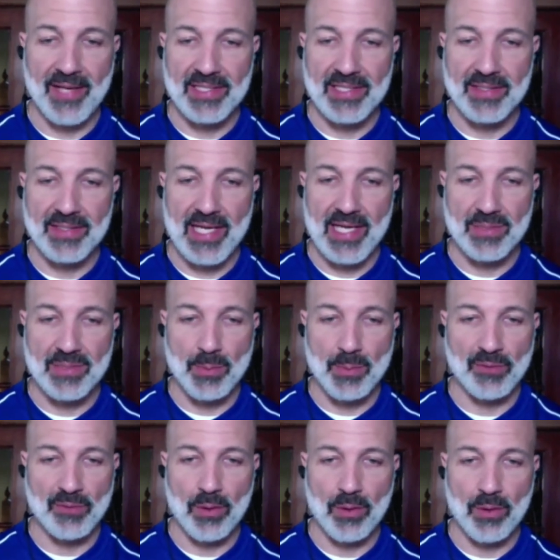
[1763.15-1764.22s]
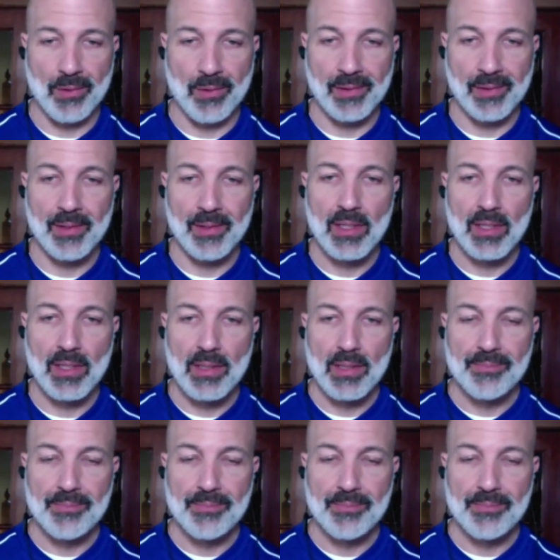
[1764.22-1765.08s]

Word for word: on uh, that as, as we move forward.